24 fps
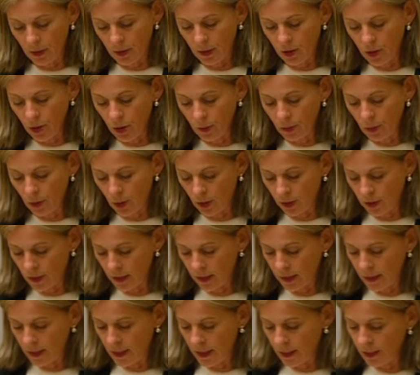is a new
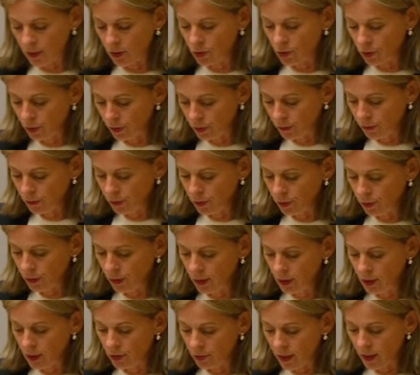process that is truthful,
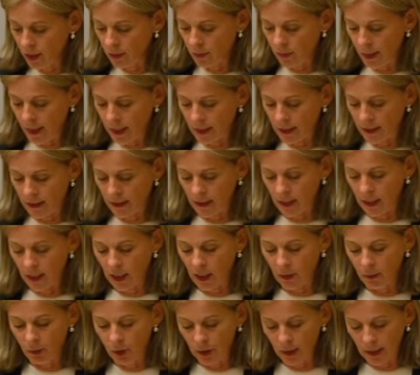strength-based and
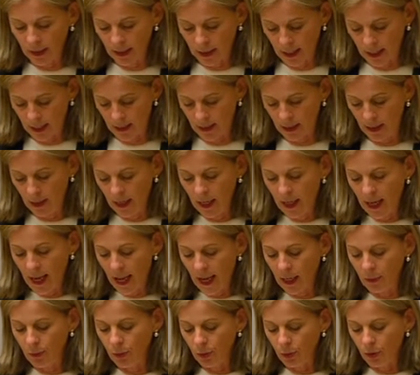community-led,
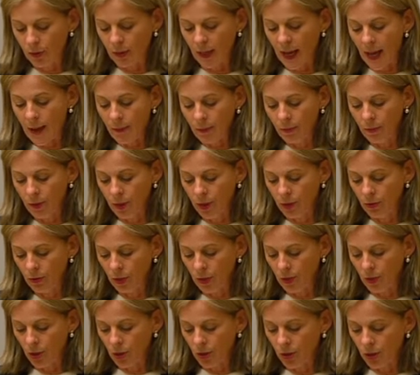and it puts Aboriginal
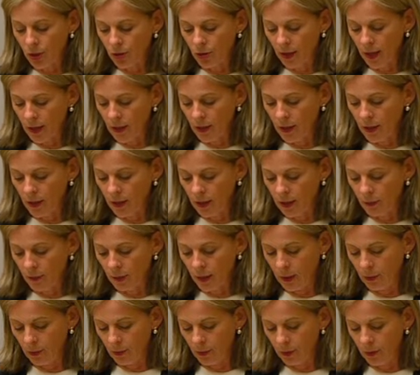and Torres Strait Islander
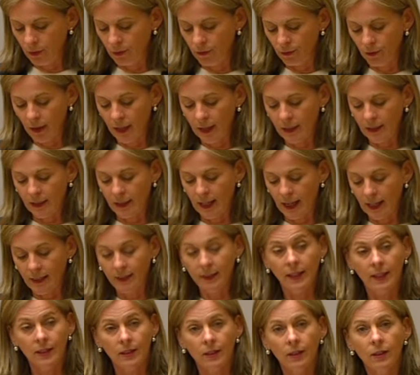peoples front and
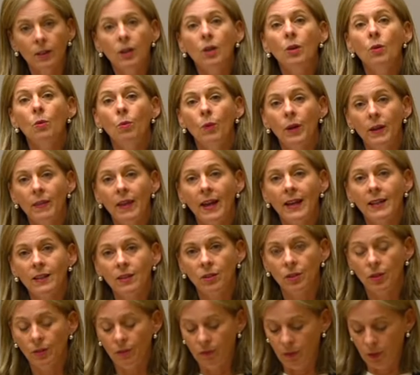centre where they
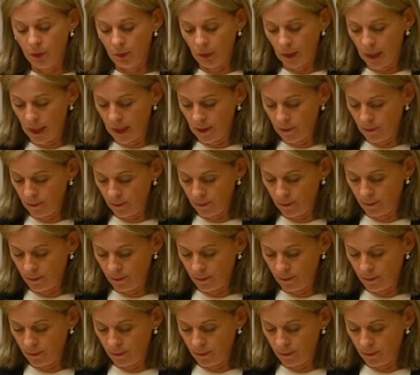deserve to be.